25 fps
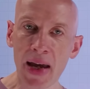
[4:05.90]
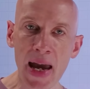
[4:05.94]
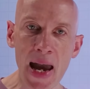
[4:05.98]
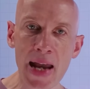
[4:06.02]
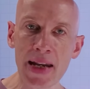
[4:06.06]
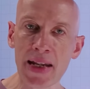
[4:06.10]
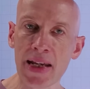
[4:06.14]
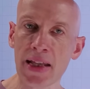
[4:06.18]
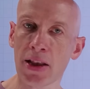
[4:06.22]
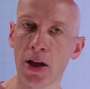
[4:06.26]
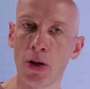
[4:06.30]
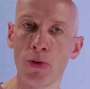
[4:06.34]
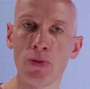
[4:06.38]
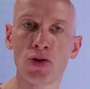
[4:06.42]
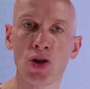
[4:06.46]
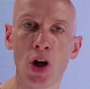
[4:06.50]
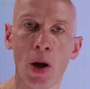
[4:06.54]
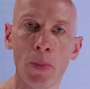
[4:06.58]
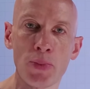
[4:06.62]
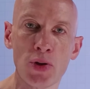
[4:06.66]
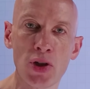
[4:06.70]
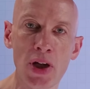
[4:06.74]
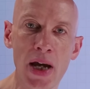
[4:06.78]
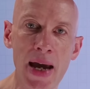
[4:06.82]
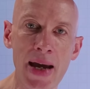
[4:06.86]
edit those
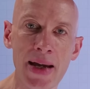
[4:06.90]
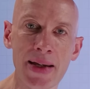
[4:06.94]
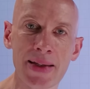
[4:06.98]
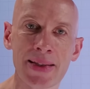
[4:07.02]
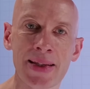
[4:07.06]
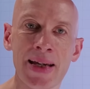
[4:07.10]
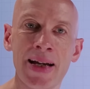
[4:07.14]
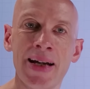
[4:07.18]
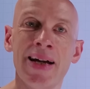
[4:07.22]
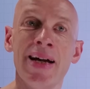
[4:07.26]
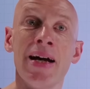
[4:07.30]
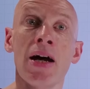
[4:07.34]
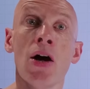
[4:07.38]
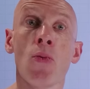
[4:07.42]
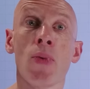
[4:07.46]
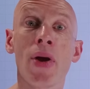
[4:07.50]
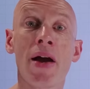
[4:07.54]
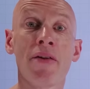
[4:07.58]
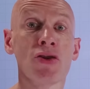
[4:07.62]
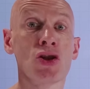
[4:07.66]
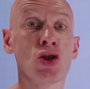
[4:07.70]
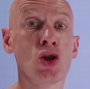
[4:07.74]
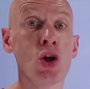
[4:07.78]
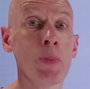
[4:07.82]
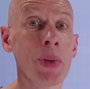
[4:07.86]
objects we
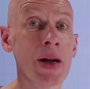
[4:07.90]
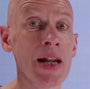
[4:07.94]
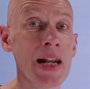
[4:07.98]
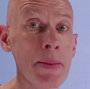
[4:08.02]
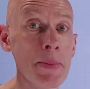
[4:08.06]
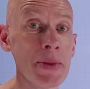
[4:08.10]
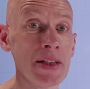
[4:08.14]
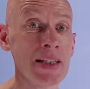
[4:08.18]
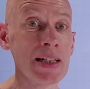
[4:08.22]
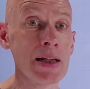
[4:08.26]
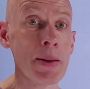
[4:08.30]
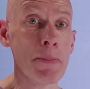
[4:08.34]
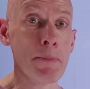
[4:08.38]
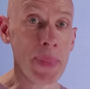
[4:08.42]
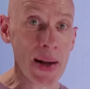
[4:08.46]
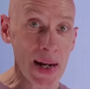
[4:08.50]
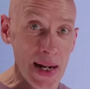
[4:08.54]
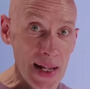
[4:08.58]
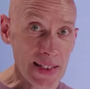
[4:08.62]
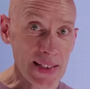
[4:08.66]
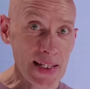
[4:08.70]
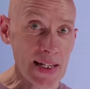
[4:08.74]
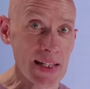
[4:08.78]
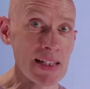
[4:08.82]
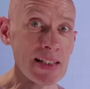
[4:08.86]
have a super limited
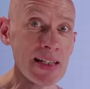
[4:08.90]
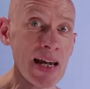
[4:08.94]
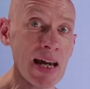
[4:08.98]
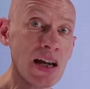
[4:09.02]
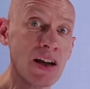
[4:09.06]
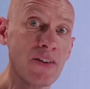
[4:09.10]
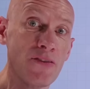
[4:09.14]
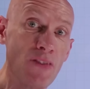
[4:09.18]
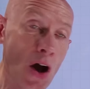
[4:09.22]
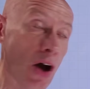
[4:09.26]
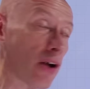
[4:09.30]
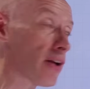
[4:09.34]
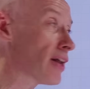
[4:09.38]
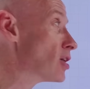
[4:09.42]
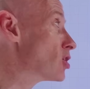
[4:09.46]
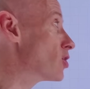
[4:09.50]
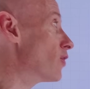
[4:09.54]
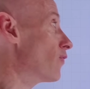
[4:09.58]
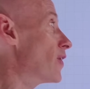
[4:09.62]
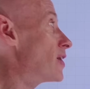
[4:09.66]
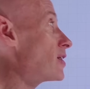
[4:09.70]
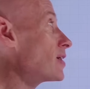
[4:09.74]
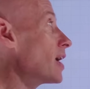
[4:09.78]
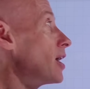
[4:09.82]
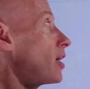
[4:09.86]
ability to take advantage of
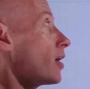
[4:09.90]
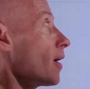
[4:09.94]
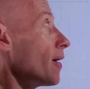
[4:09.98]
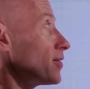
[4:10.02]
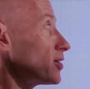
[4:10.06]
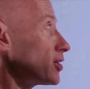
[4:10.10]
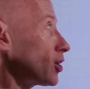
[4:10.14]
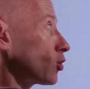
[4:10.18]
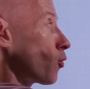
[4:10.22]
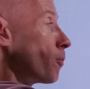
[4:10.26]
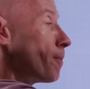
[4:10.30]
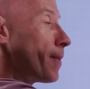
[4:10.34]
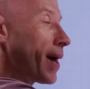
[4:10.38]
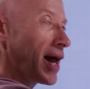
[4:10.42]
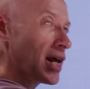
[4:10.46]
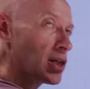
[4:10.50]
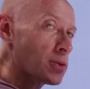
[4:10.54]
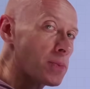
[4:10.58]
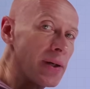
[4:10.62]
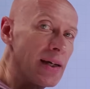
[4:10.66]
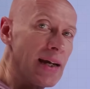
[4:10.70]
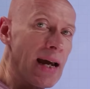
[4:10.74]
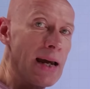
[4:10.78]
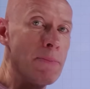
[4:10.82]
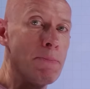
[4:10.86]
things like lifecycle
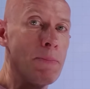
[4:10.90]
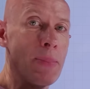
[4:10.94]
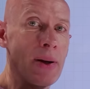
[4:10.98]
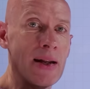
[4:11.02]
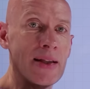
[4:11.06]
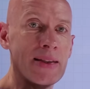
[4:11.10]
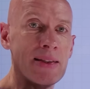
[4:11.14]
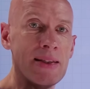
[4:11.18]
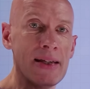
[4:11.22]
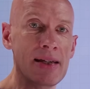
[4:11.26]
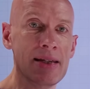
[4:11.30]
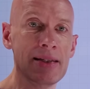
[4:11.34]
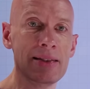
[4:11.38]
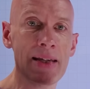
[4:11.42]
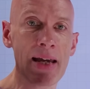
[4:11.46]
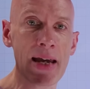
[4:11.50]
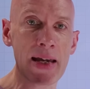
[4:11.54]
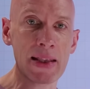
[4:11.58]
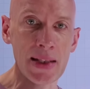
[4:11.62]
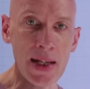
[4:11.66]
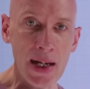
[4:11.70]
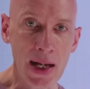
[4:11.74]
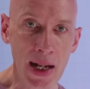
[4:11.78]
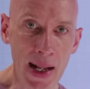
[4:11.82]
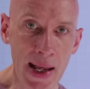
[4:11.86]
management capabilities
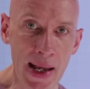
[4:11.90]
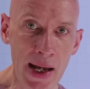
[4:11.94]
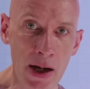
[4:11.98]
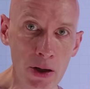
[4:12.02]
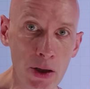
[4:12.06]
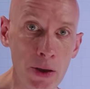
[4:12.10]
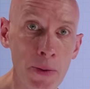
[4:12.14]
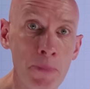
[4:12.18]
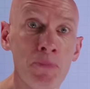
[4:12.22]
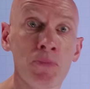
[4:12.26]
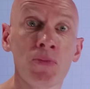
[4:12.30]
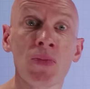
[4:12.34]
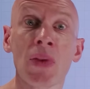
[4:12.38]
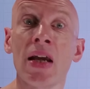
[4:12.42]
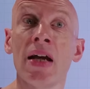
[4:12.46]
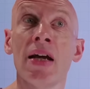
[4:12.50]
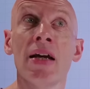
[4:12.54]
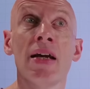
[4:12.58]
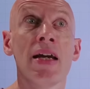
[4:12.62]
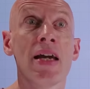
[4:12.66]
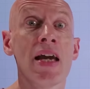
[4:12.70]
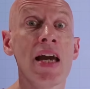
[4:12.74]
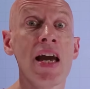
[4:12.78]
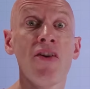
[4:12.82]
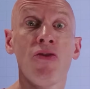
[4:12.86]
in the cloud
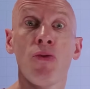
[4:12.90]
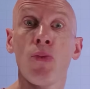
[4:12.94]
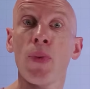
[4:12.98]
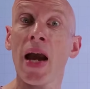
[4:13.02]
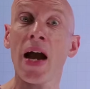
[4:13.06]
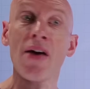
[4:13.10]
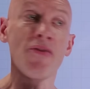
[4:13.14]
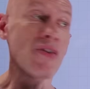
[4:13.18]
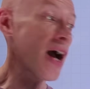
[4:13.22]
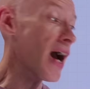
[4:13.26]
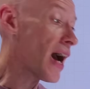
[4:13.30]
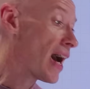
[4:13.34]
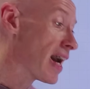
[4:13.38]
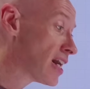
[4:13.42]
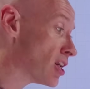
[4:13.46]
if we have a